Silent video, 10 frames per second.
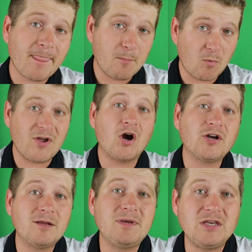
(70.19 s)
but we are
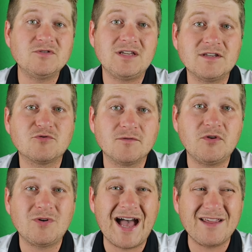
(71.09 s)
going to be using this
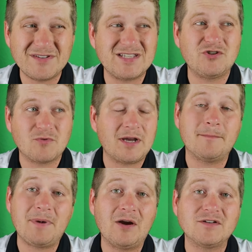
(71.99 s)
review kind of as a direct
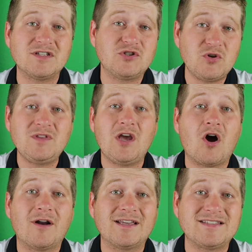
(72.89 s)
comparison to the
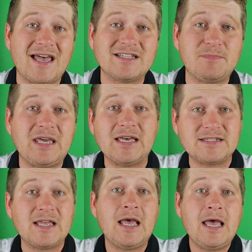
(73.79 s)
RXS,
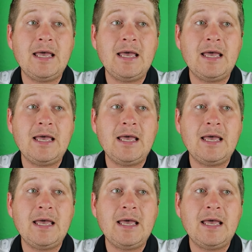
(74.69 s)
because